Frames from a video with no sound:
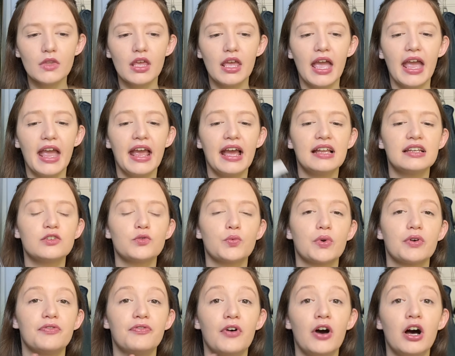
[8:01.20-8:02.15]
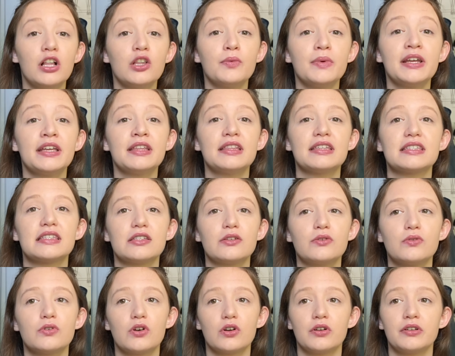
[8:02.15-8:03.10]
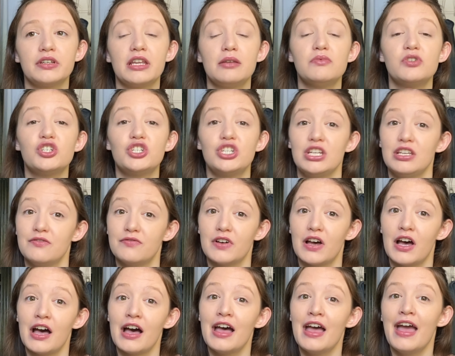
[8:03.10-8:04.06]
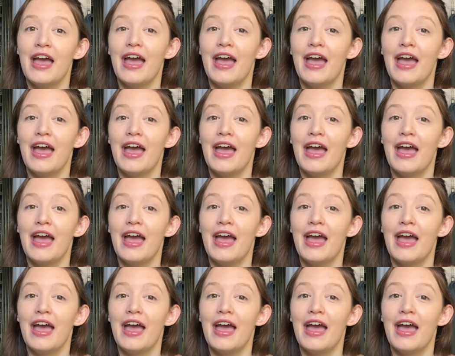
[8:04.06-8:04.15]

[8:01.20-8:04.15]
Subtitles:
And we're following this little girl named Shiva